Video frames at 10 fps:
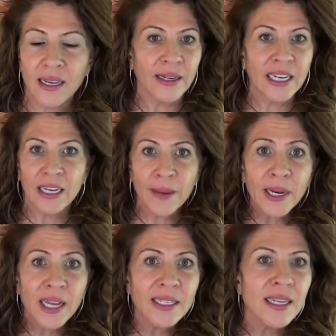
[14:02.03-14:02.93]
inhibit
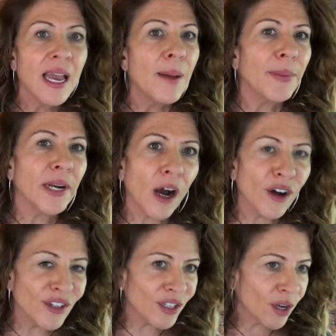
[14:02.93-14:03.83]
us, but it
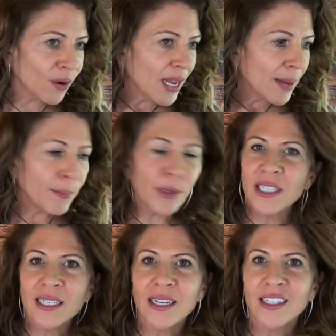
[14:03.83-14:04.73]
also puts
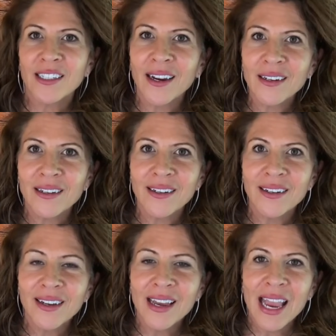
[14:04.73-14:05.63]
us in a tunnel.
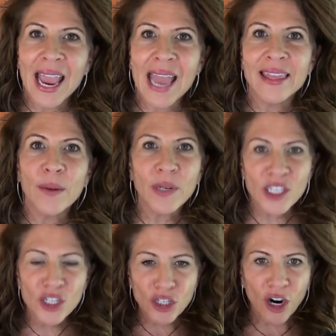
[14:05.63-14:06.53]
And then we
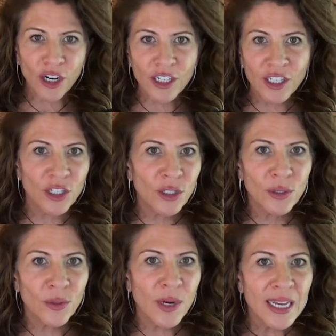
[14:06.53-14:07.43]
start
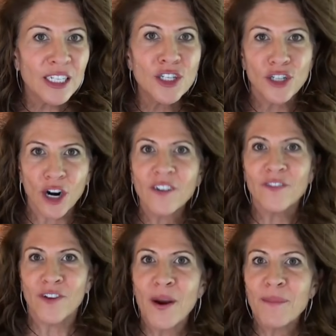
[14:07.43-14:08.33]

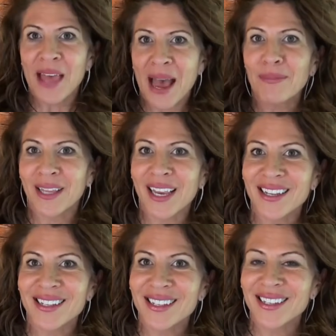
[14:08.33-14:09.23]
from that
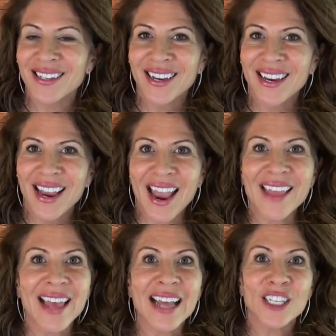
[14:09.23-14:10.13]
place. And
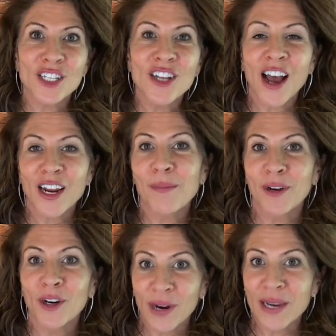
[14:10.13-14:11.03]
that's not a
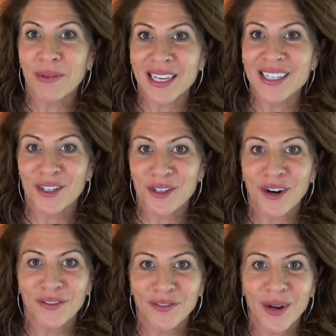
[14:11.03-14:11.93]
great place to
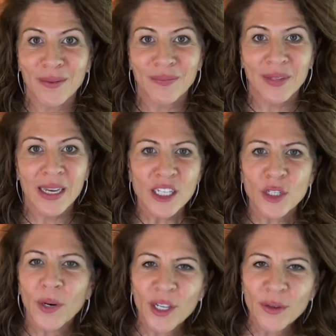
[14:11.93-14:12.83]
start from. So
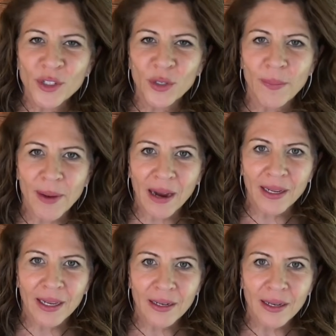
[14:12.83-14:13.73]
what do you do about
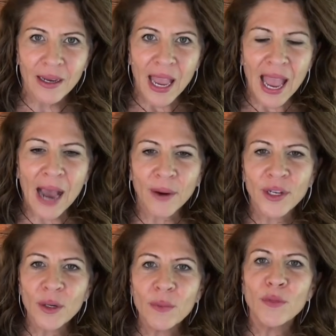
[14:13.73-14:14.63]
it? How do
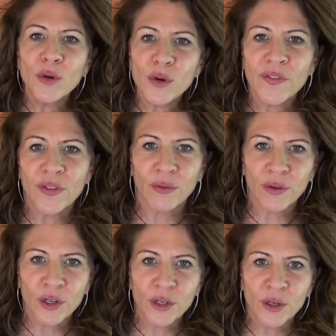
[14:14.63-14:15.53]
you move
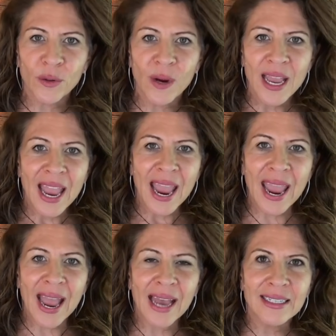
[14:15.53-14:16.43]
through
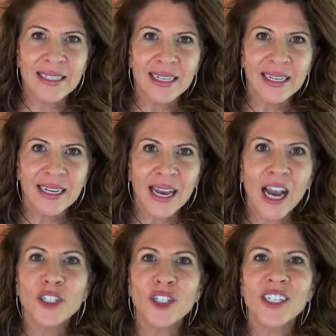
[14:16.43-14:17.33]
and
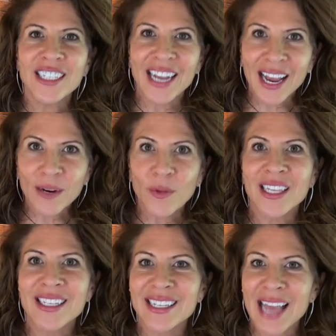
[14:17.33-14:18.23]
understand when this
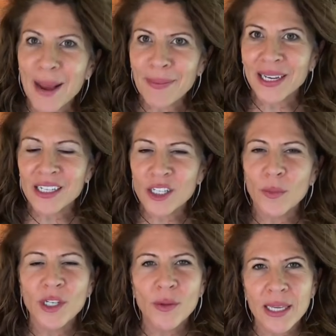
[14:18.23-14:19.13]
is happening? So when
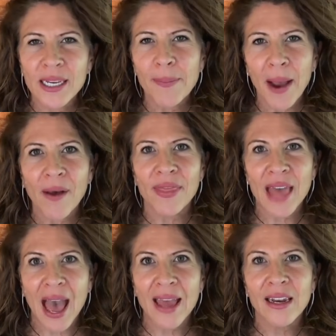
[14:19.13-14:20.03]
you think about
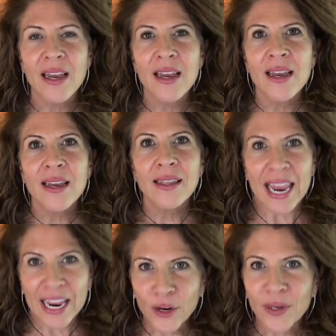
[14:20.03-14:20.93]
that
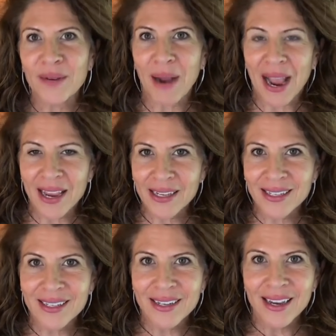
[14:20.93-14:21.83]
anchoring
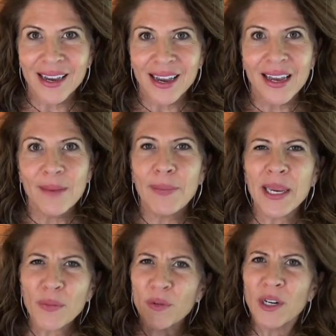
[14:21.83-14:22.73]
bias, be
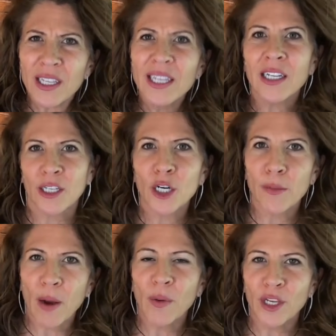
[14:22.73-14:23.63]
really clear
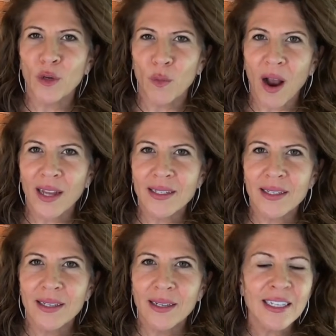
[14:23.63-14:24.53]
about what you want.
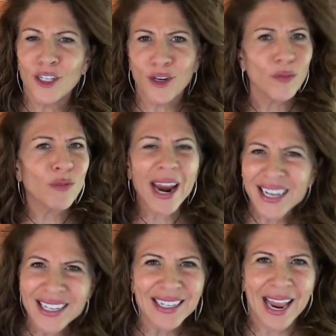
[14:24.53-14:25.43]
Write
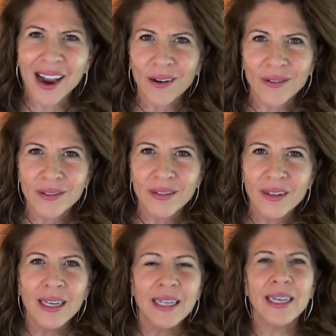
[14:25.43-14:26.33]
it down.
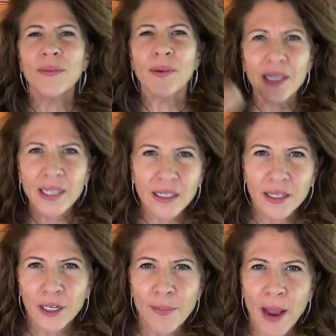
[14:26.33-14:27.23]
Get really
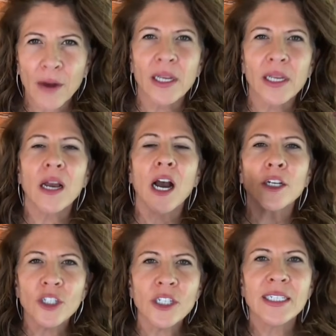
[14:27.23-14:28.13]
clear about it.
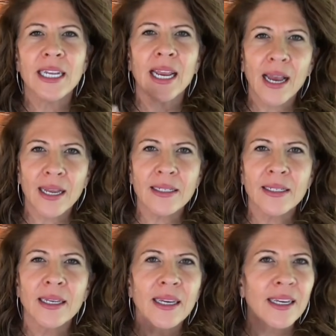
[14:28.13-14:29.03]
Understand,
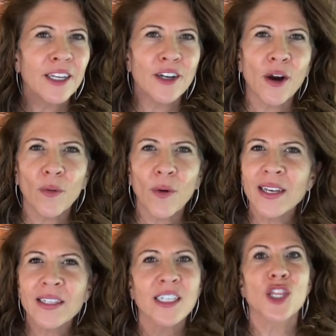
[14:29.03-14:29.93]
what
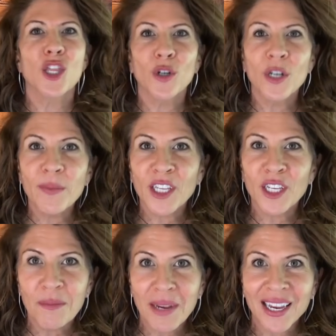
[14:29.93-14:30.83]
does 30
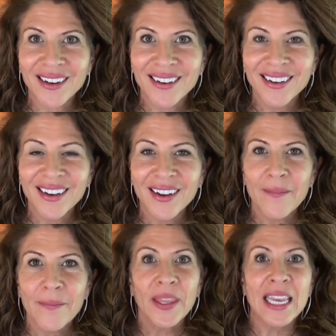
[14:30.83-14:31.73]
million mean?
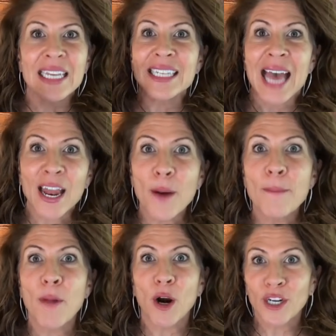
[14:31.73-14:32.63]
Is that a
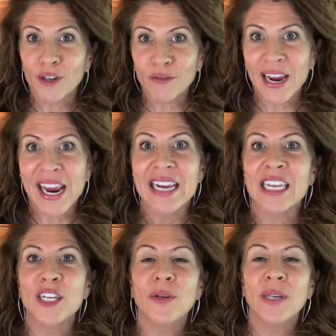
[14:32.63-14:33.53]
market rate?
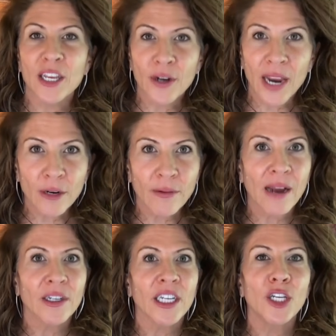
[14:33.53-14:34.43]
Can you get your head
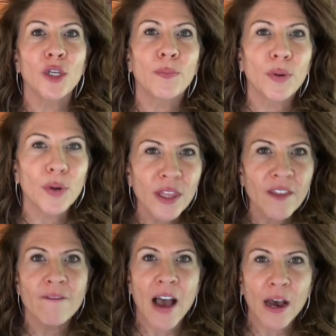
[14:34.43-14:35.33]
around it? Can you put the
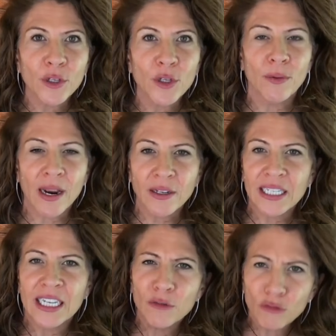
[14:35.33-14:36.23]
value around it?
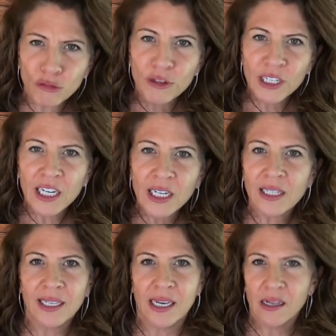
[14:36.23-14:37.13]
Get
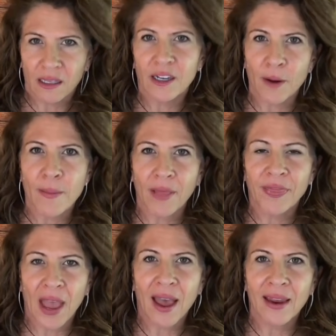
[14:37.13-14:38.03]
really clear about
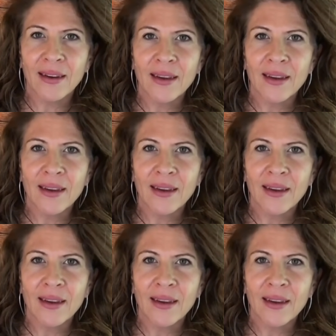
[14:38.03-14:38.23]
that